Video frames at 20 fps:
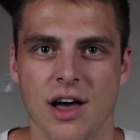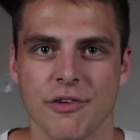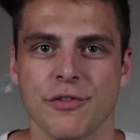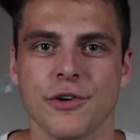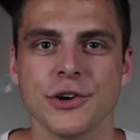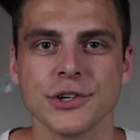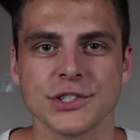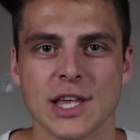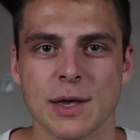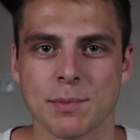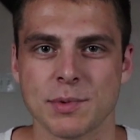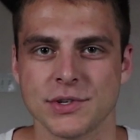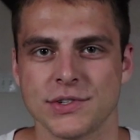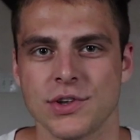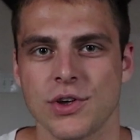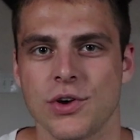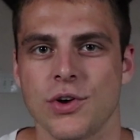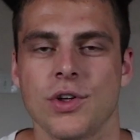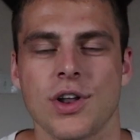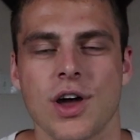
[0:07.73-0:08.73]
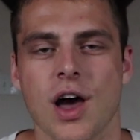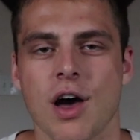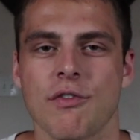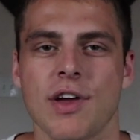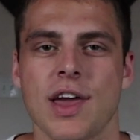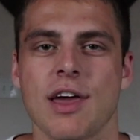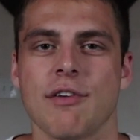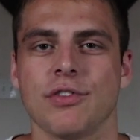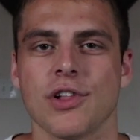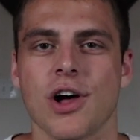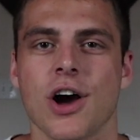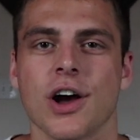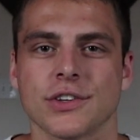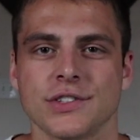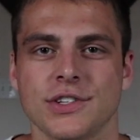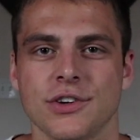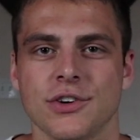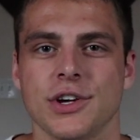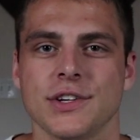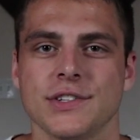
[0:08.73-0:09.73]
first episode of a
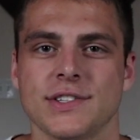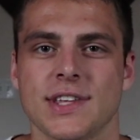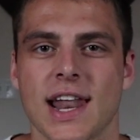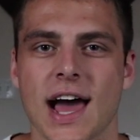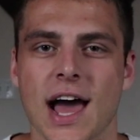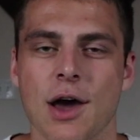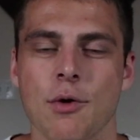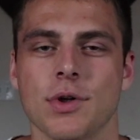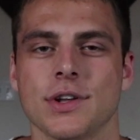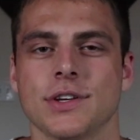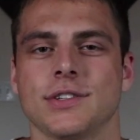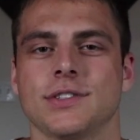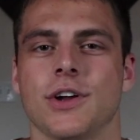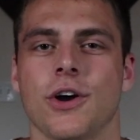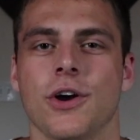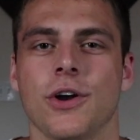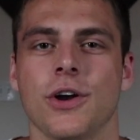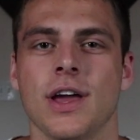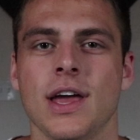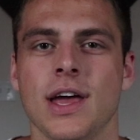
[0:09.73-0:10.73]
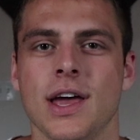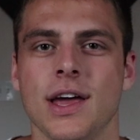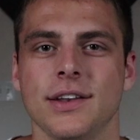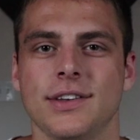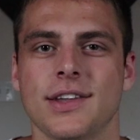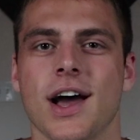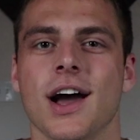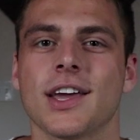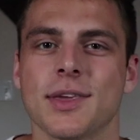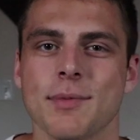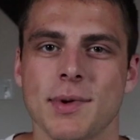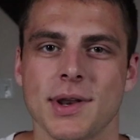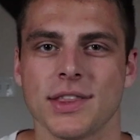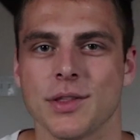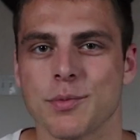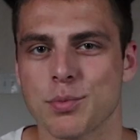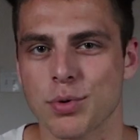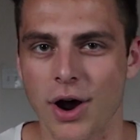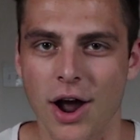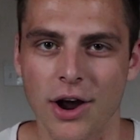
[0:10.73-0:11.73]
vlog series that I want to start
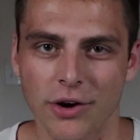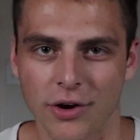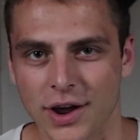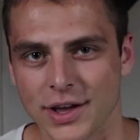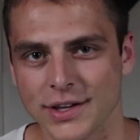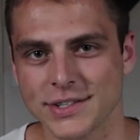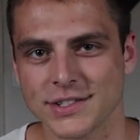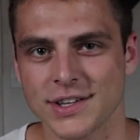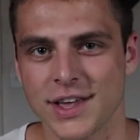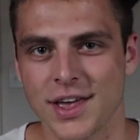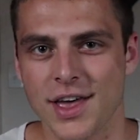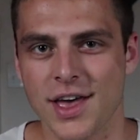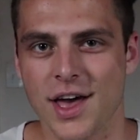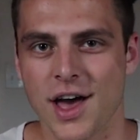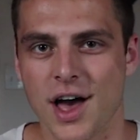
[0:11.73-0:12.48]
documenting the progress